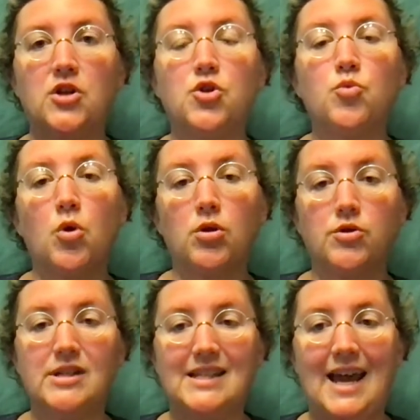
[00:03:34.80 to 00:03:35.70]
roller
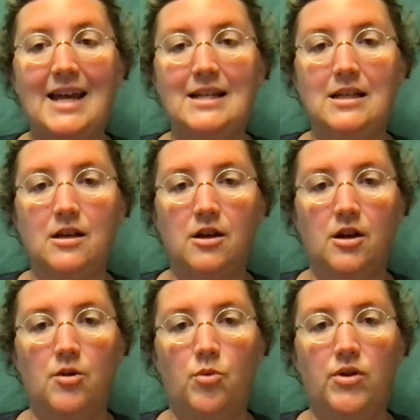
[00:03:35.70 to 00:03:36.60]
skate,
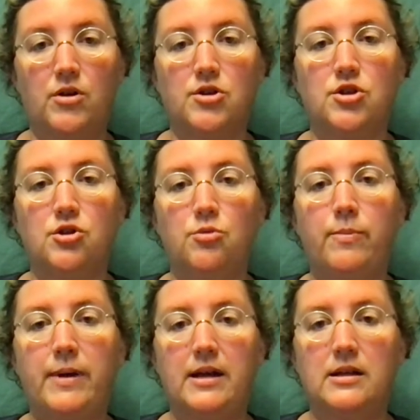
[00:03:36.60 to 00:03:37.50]
with our two
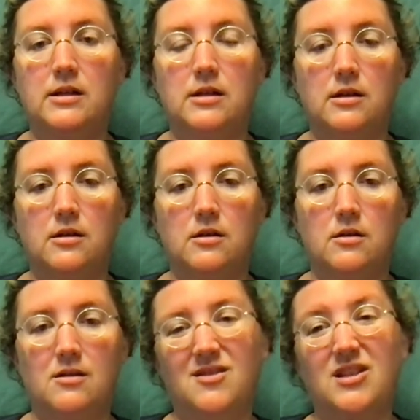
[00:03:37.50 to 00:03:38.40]
bent,
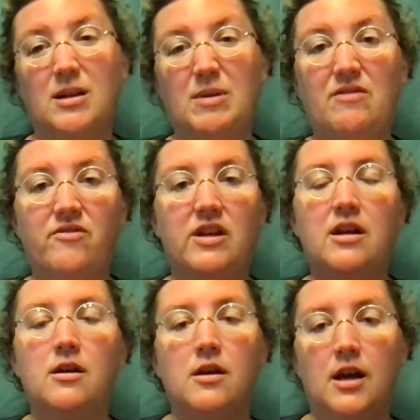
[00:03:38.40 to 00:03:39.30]
looks like a bent
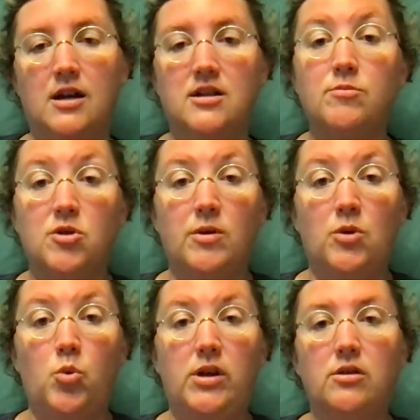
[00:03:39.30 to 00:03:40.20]
V hand shape showing the
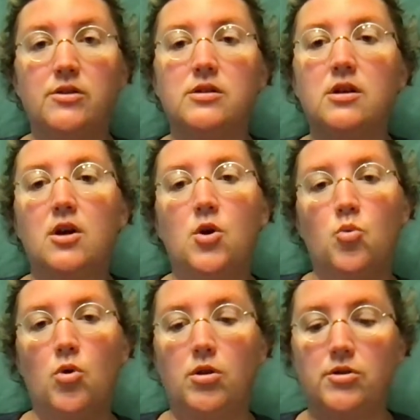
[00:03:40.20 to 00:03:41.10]
wheels.
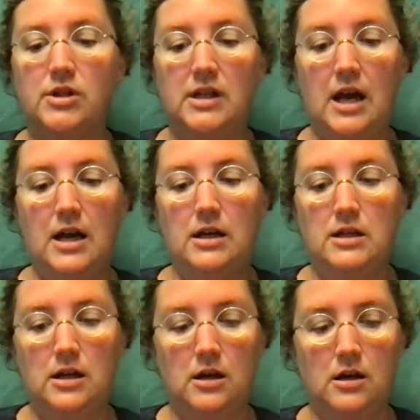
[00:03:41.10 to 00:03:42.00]
Roller
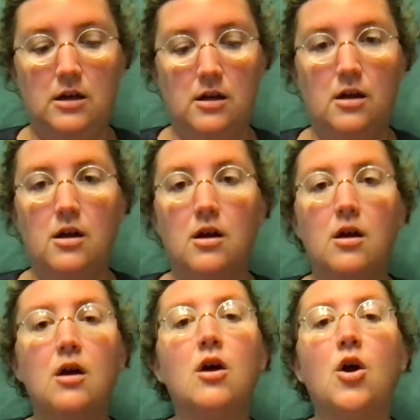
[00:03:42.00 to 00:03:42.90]
skate,
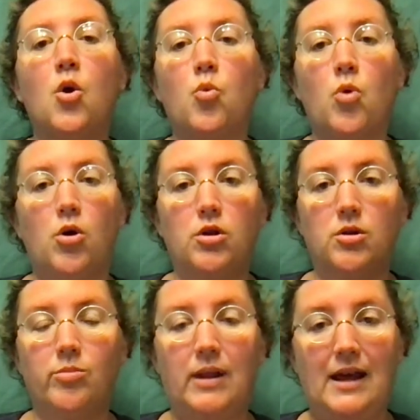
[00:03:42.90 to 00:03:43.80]

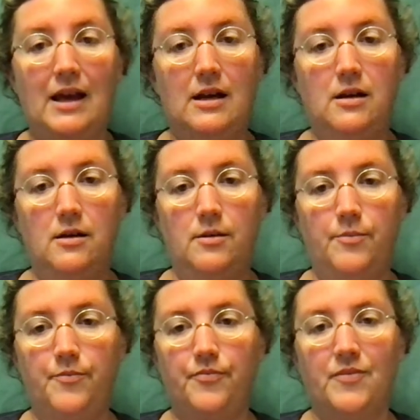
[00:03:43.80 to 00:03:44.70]
rollerblade.
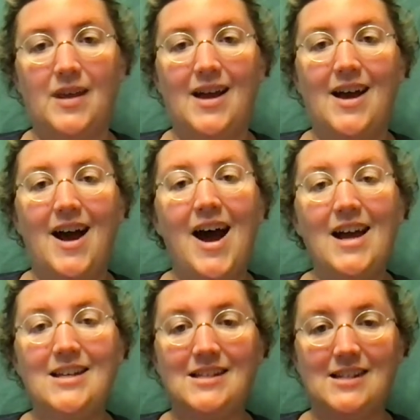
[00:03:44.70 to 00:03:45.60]

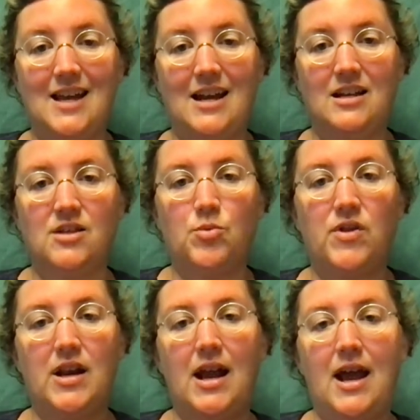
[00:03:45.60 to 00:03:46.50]
Ice skate is with
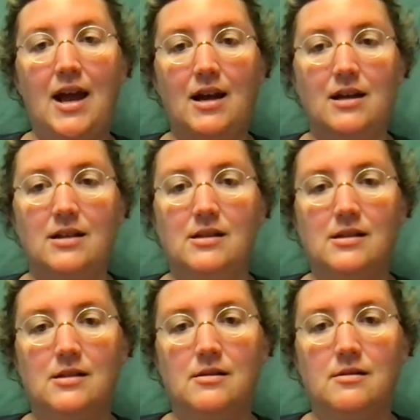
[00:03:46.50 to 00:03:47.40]
an X.